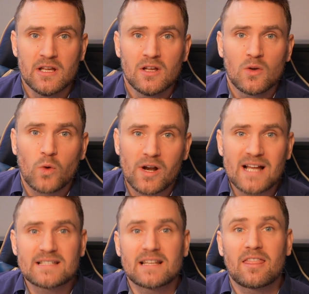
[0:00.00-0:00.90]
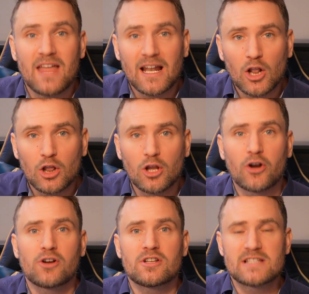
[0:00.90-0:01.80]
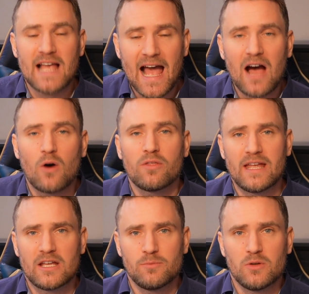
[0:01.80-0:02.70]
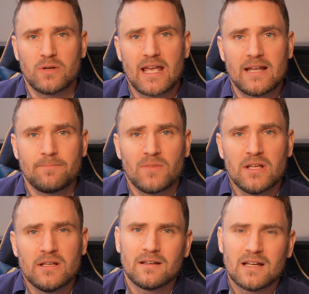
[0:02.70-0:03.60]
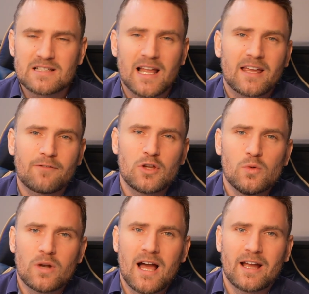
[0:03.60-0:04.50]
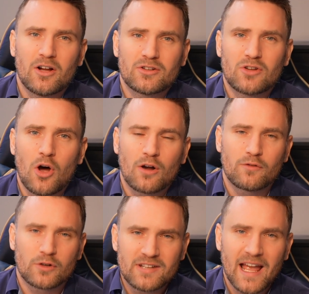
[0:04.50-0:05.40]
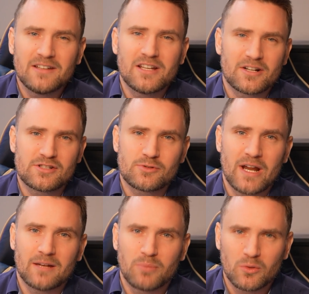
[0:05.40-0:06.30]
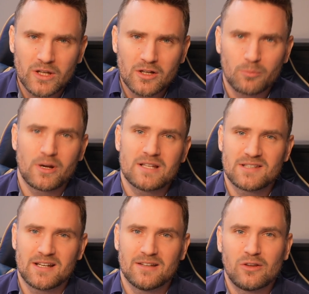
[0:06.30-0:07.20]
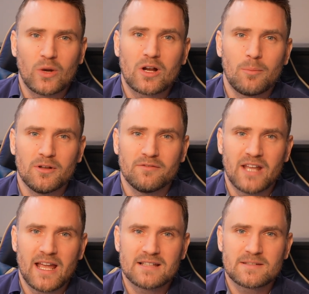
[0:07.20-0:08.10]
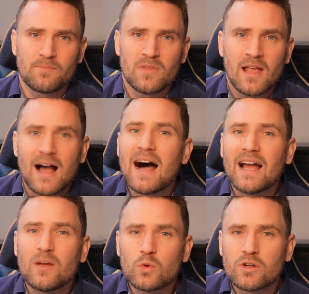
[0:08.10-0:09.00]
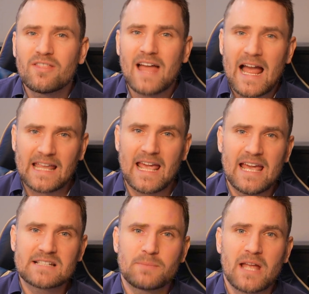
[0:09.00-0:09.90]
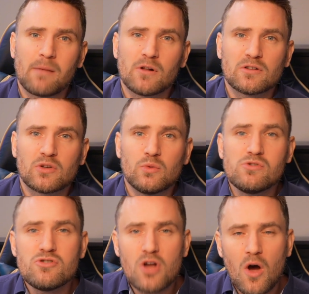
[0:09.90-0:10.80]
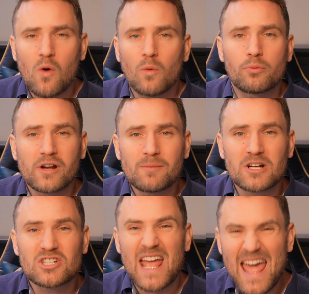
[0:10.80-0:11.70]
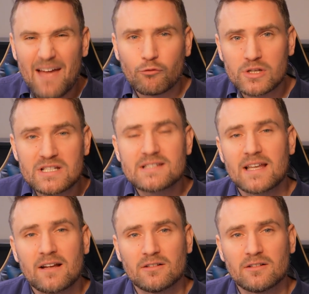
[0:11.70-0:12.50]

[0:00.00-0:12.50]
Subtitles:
whereas it then learns how they communicate. It's like if you and I got to talk for 10 years straight, but we compressed it into a couple of days. I would in that case be able to know pretty much every single